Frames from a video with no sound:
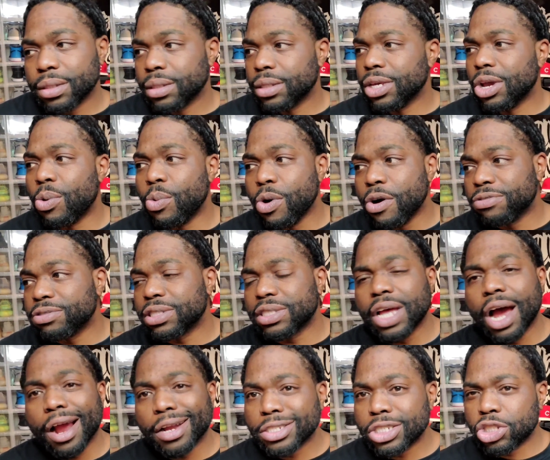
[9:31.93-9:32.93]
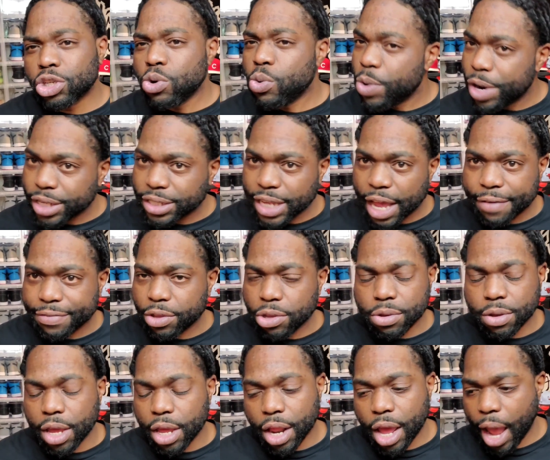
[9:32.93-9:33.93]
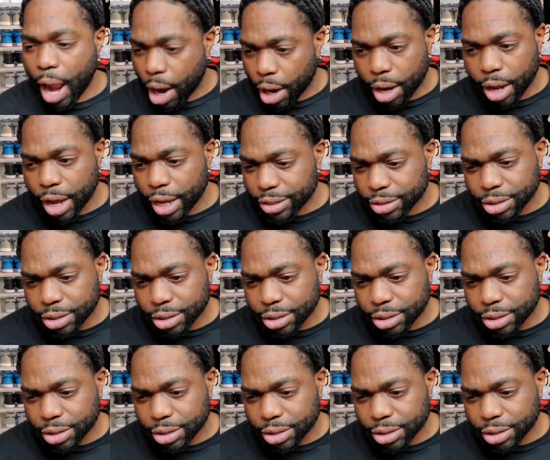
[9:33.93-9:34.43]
Your woof starts 2 weeks after you get a haircut.